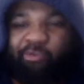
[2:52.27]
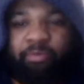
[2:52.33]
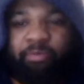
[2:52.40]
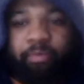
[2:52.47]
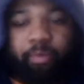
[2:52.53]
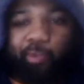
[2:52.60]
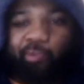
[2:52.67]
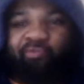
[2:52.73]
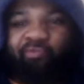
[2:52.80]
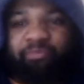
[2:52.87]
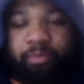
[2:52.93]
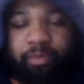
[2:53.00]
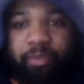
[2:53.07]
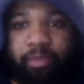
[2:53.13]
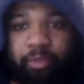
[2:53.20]
you take
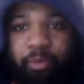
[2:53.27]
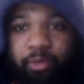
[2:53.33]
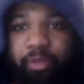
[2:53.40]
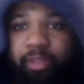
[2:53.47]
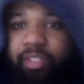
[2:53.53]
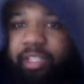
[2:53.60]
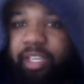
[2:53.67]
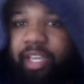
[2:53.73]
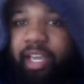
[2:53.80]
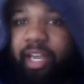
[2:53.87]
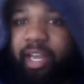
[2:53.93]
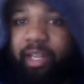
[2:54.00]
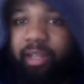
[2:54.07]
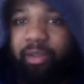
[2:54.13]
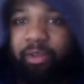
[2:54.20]
out, yo, you pay that
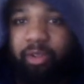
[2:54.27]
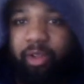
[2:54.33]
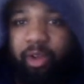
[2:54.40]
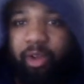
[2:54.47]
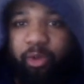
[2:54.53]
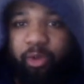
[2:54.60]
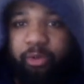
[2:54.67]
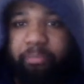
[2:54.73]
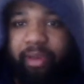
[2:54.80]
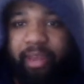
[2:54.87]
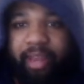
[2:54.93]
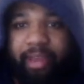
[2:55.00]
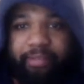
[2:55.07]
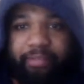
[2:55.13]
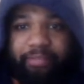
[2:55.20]
$5,000 whatever to get
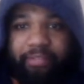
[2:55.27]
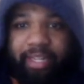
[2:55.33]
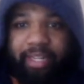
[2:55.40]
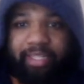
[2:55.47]
up there.